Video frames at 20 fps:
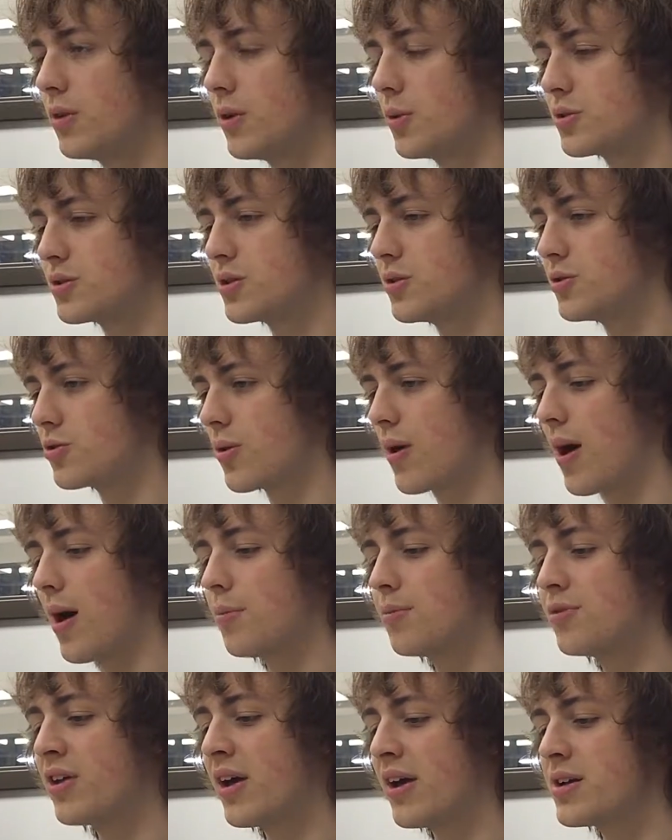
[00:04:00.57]
there was a
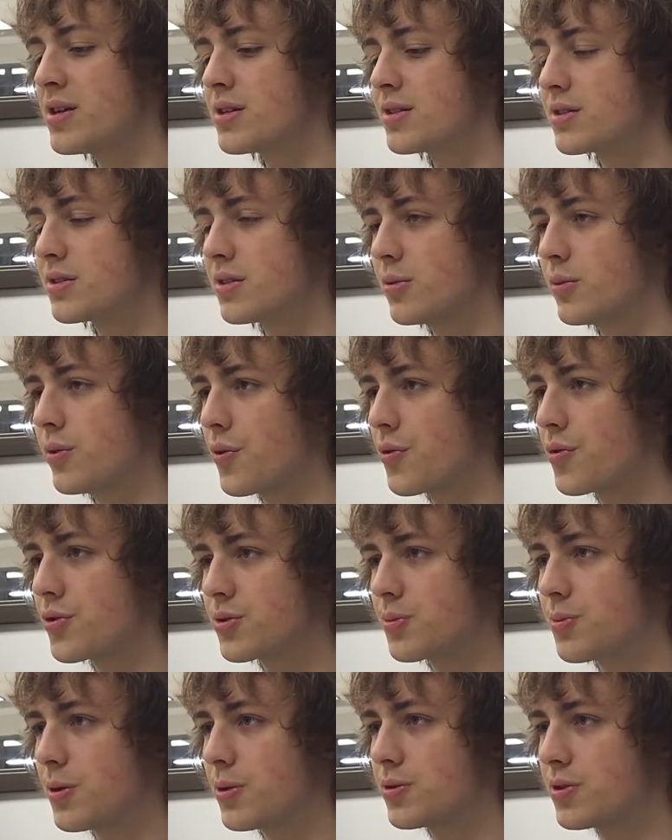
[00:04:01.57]
drop test that we were
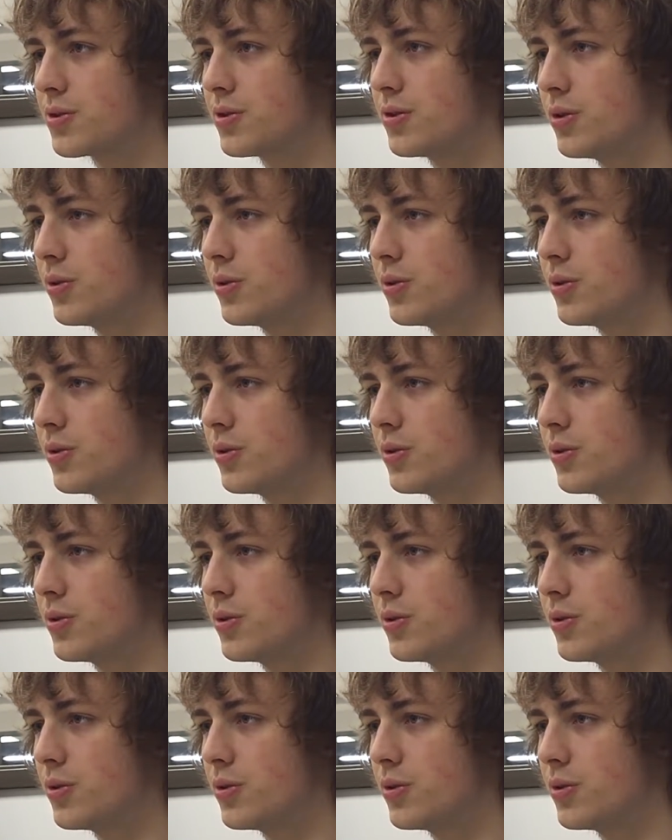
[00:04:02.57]
supposed to